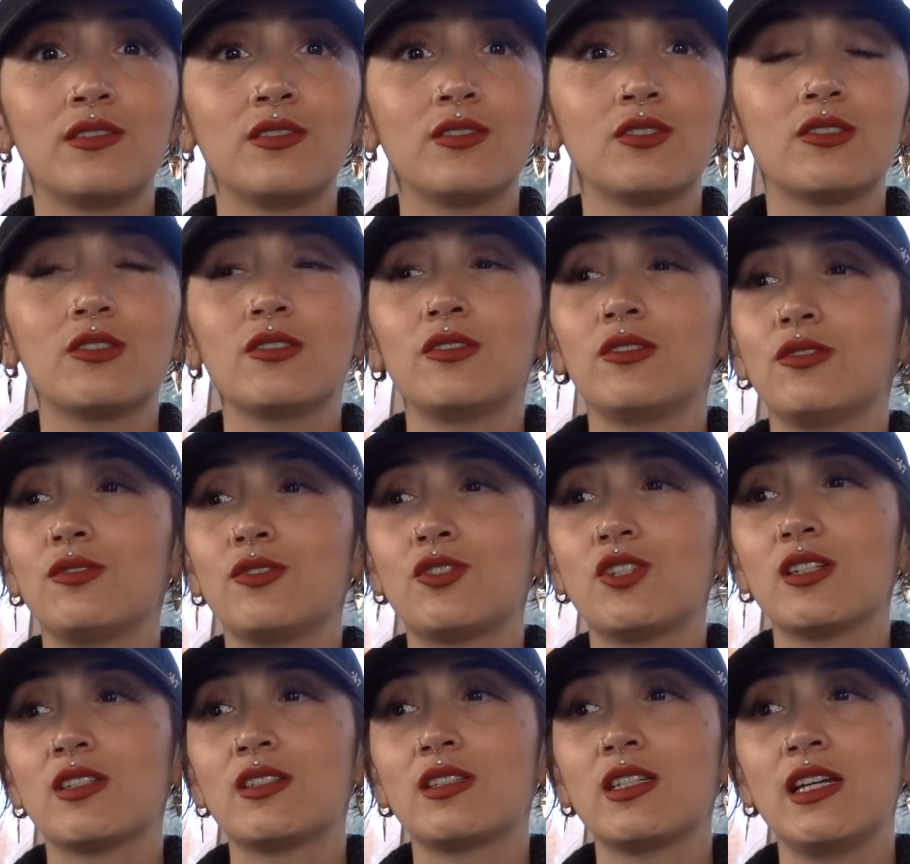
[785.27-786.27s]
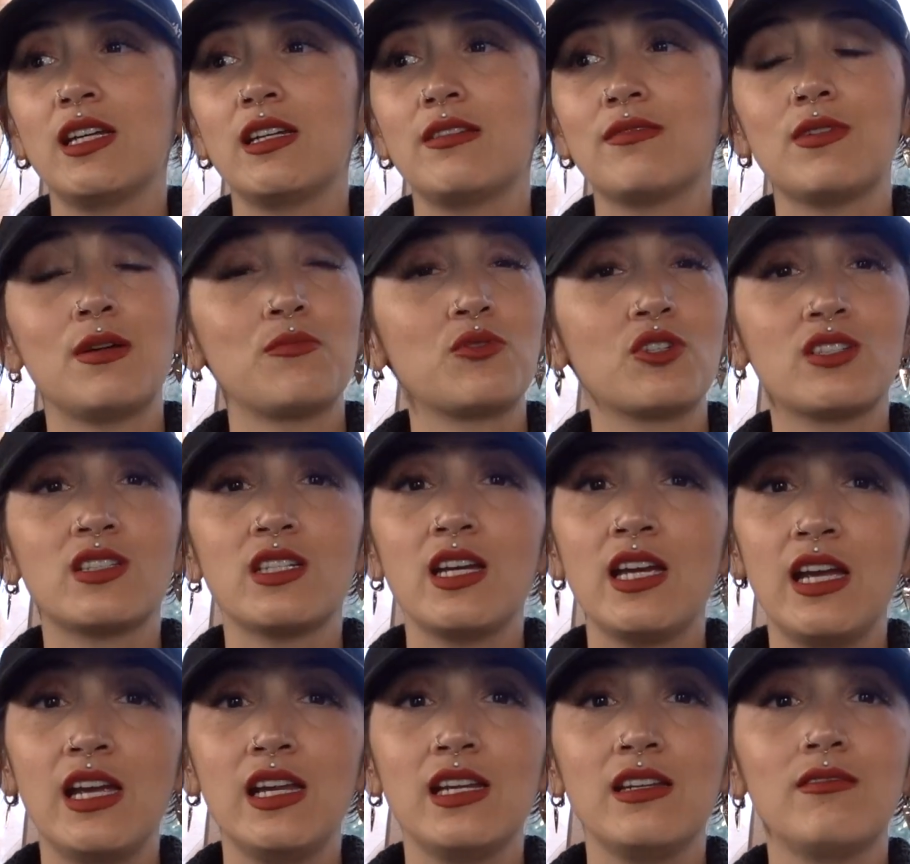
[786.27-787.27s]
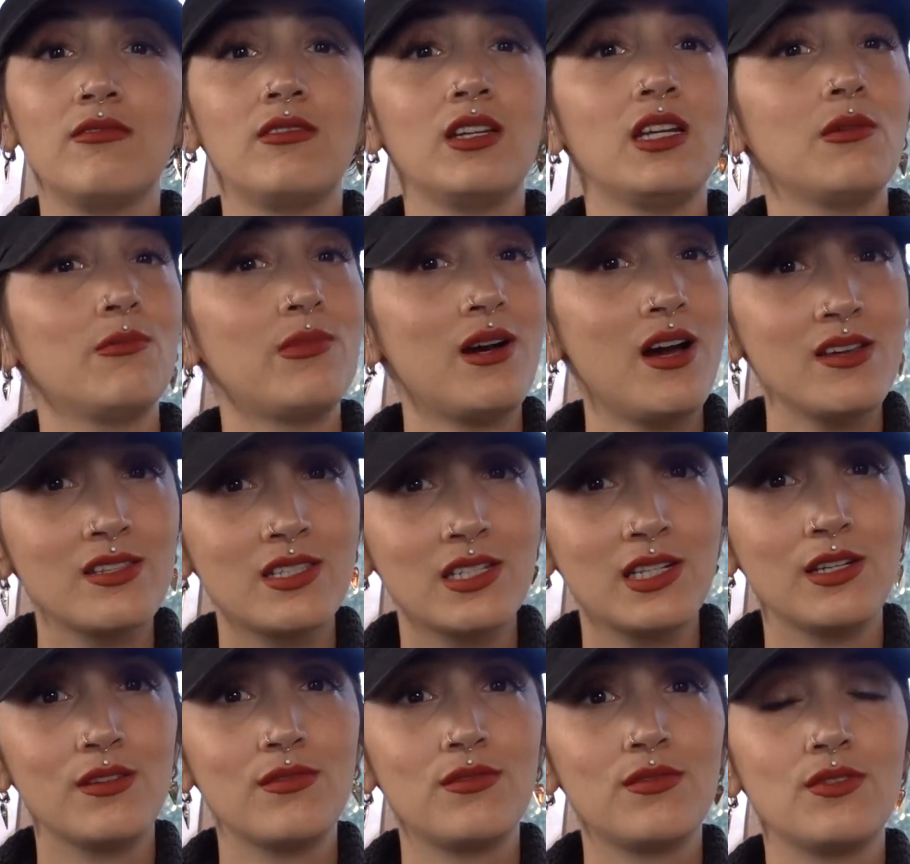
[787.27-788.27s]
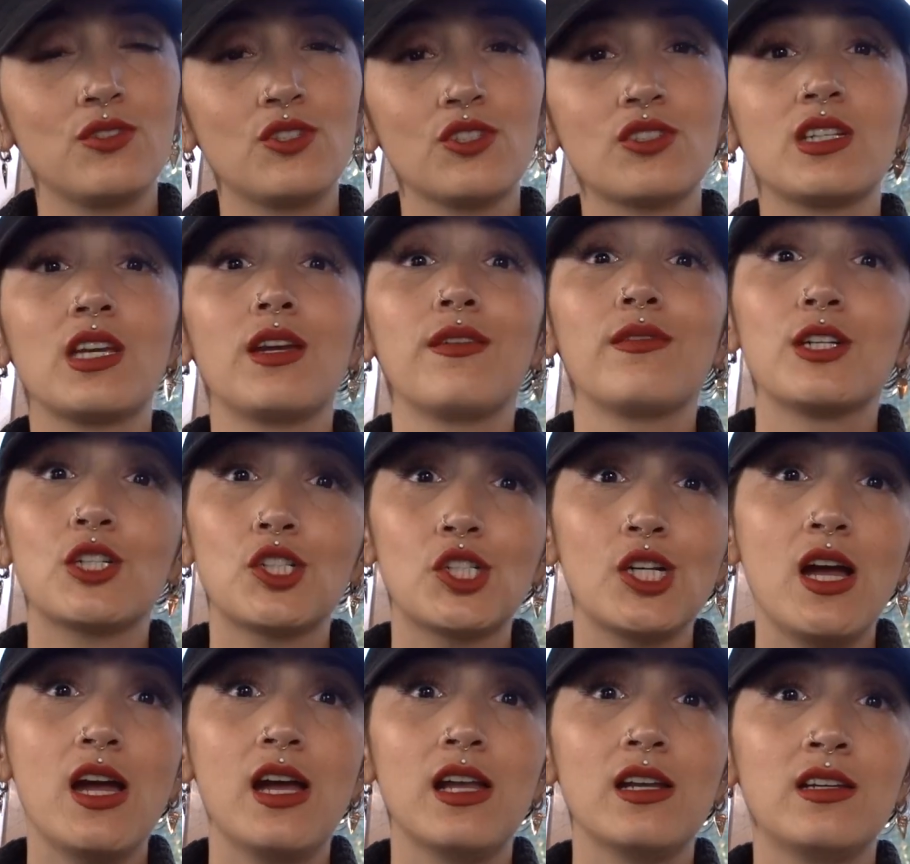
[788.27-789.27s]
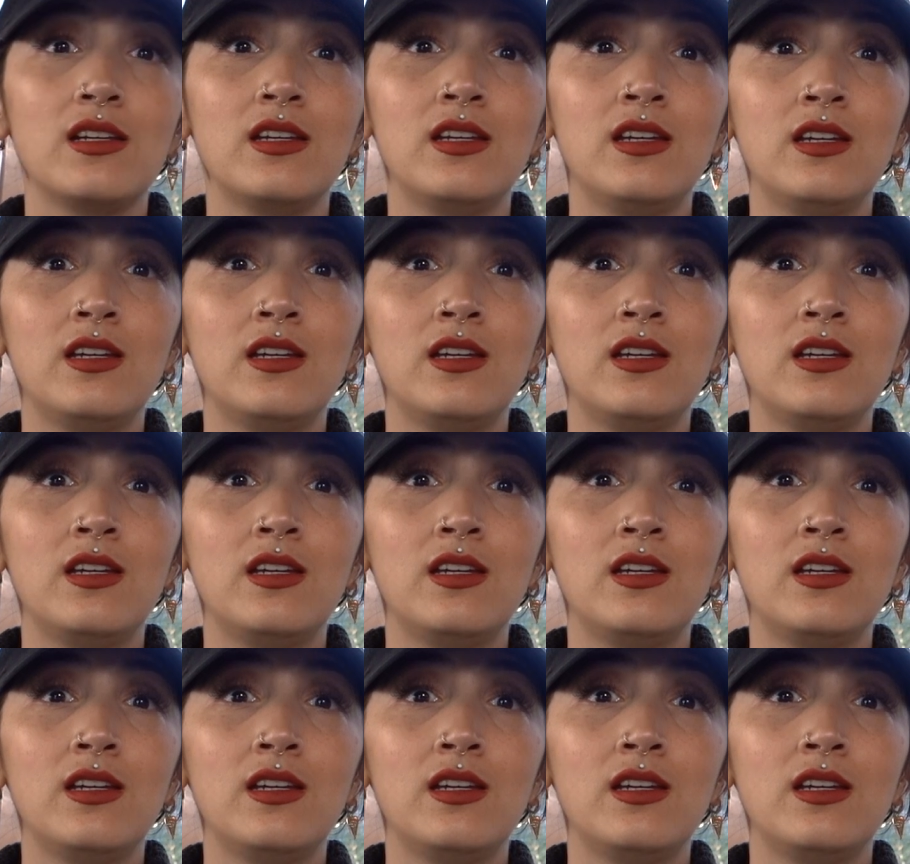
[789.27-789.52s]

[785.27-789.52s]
So I'm just saying, think positive. Just give it a shot.